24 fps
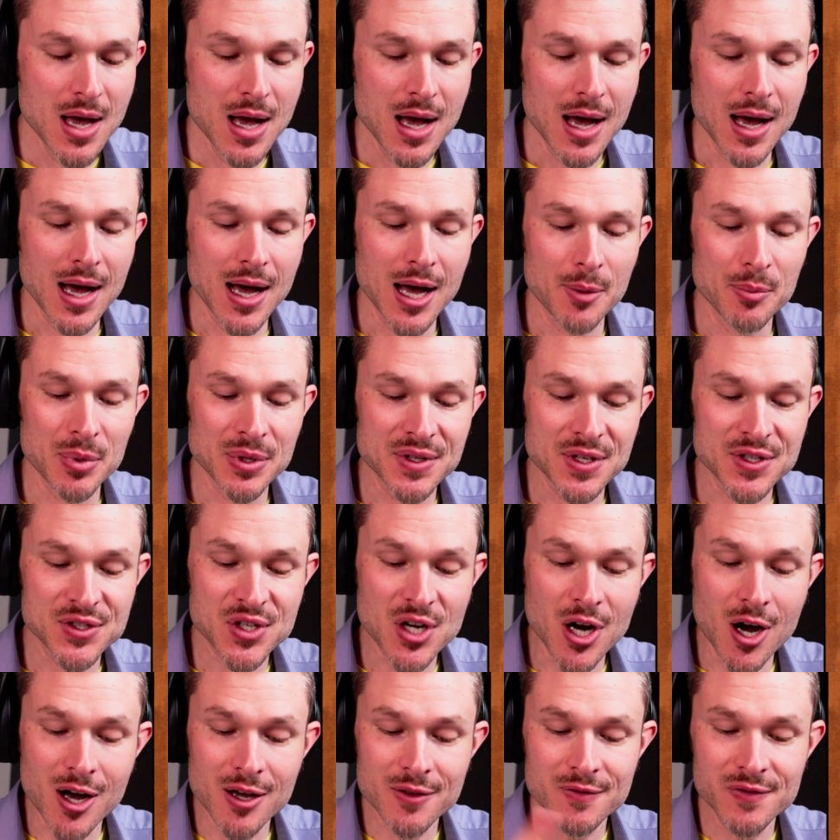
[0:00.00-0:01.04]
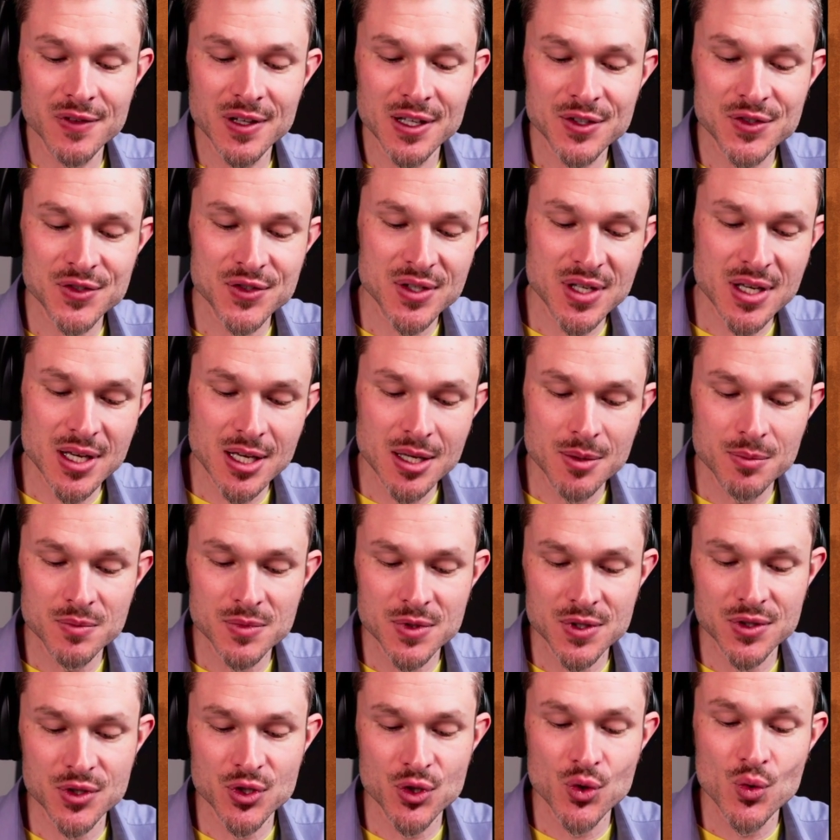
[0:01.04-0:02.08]
But this conflict
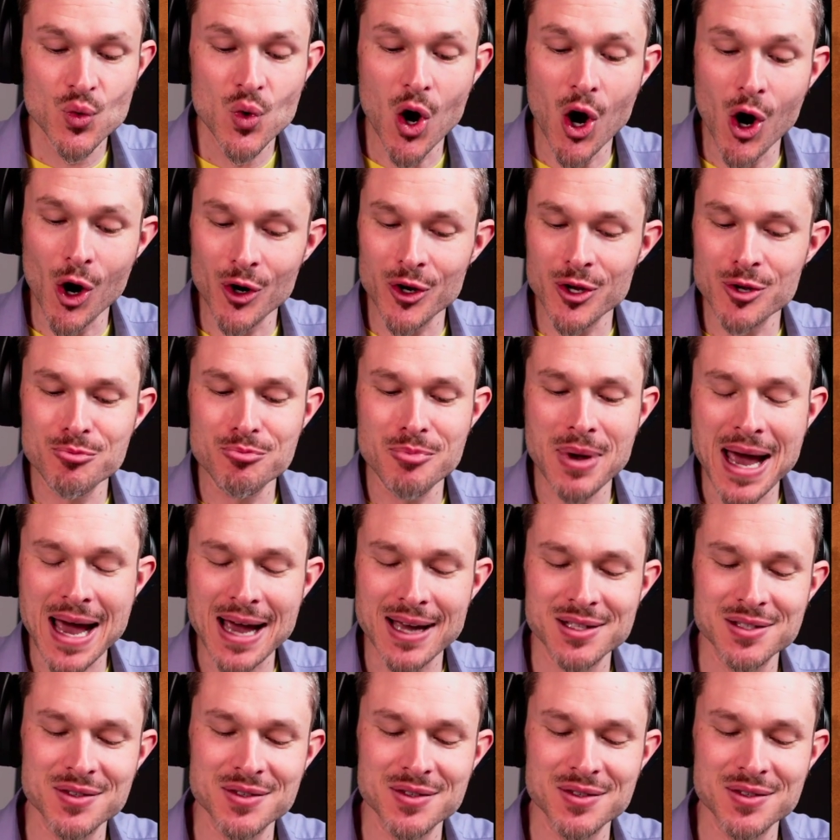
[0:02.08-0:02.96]
seems to harken back